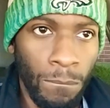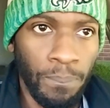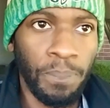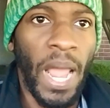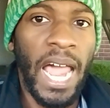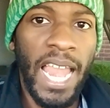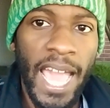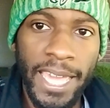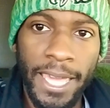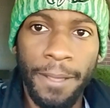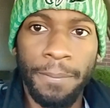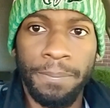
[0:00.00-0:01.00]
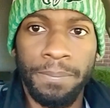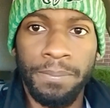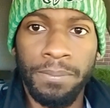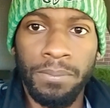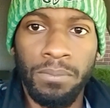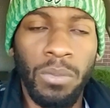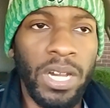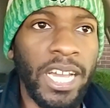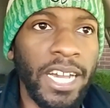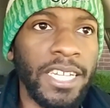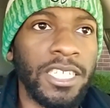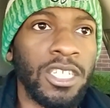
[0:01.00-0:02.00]
I like it
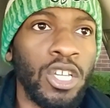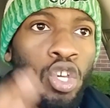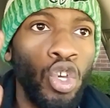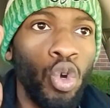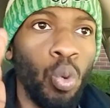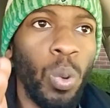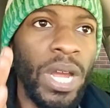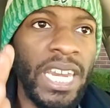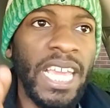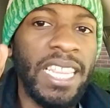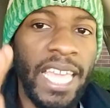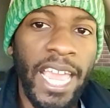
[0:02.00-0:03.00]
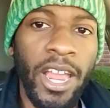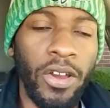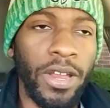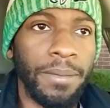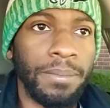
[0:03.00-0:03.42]
because we need to hear it.